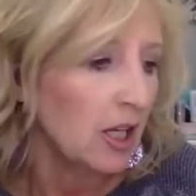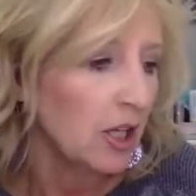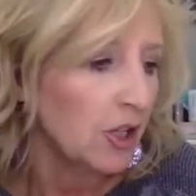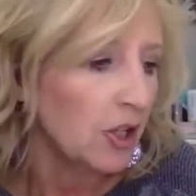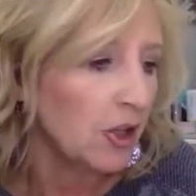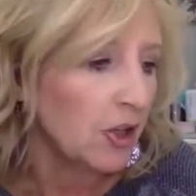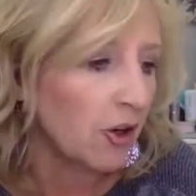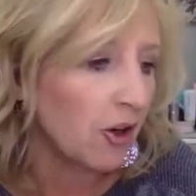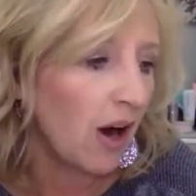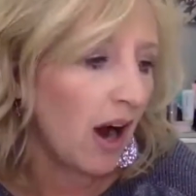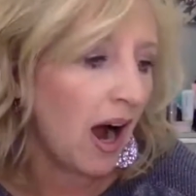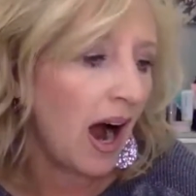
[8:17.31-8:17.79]

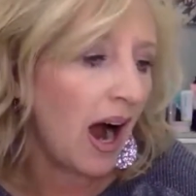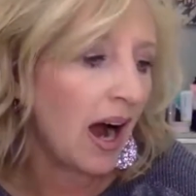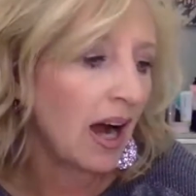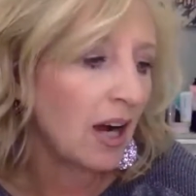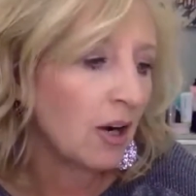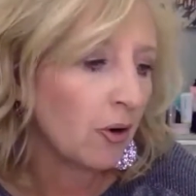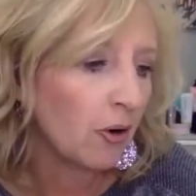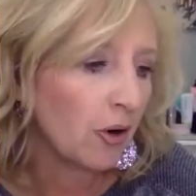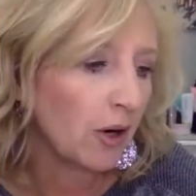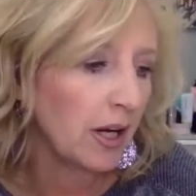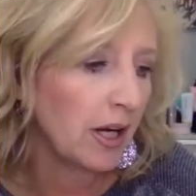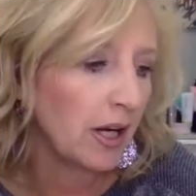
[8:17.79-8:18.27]
Your eye
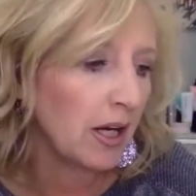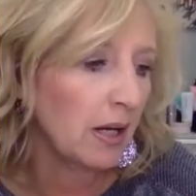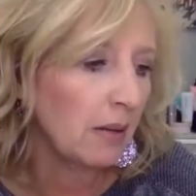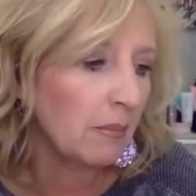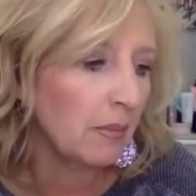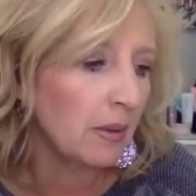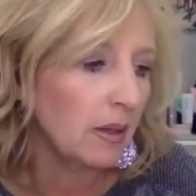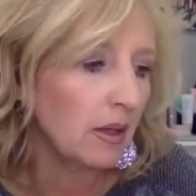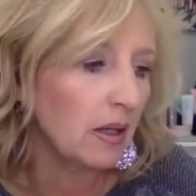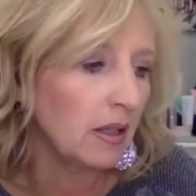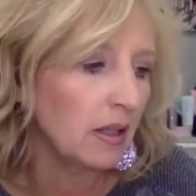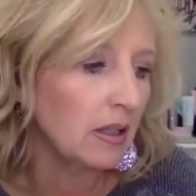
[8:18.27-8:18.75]

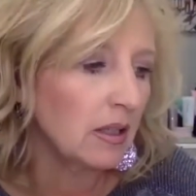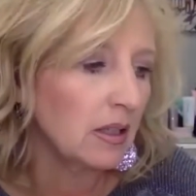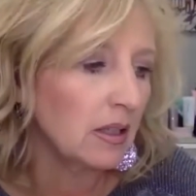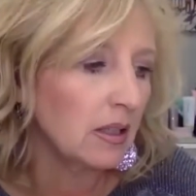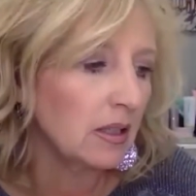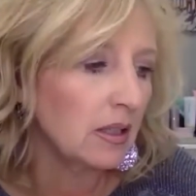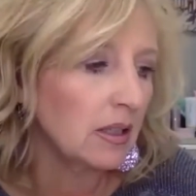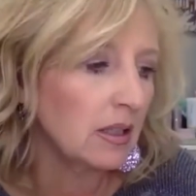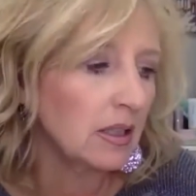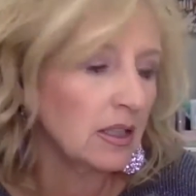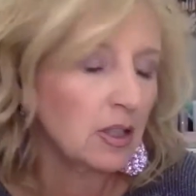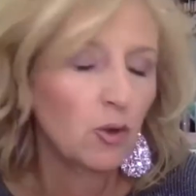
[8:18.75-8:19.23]
cream
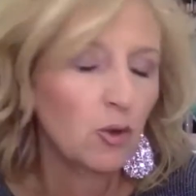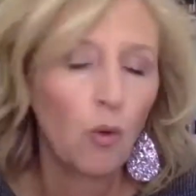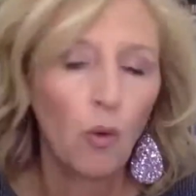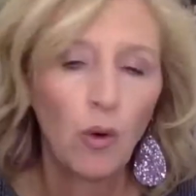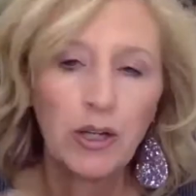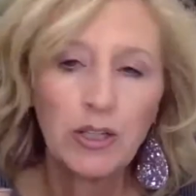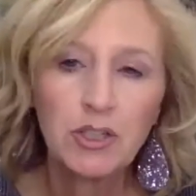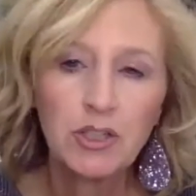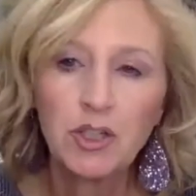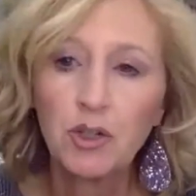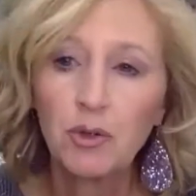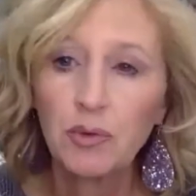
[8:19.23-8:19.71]
is
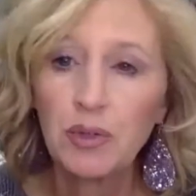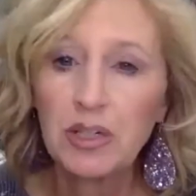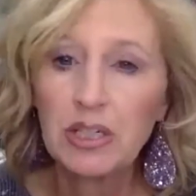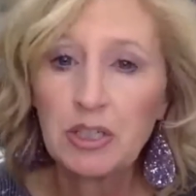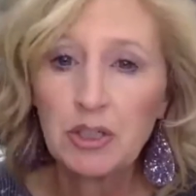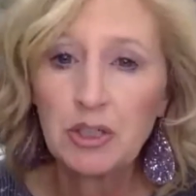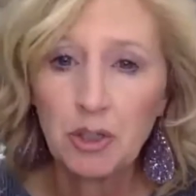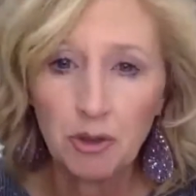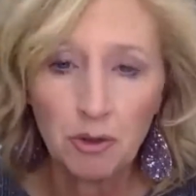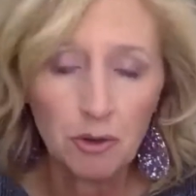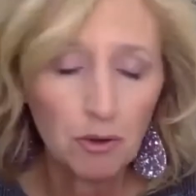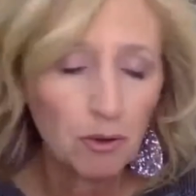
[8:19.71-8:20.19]
going to
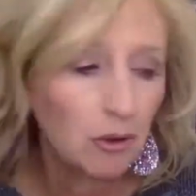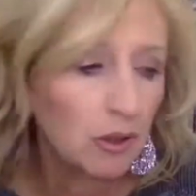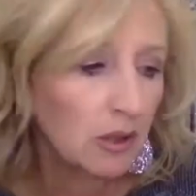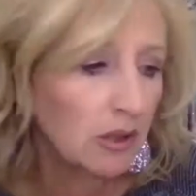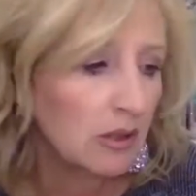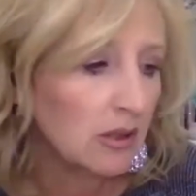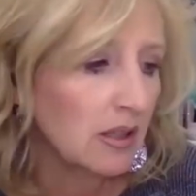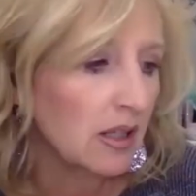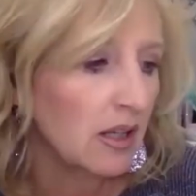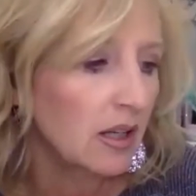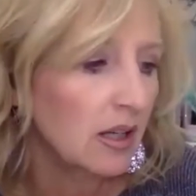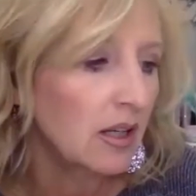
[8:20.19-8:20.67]

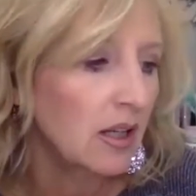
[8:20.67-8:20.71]
reduce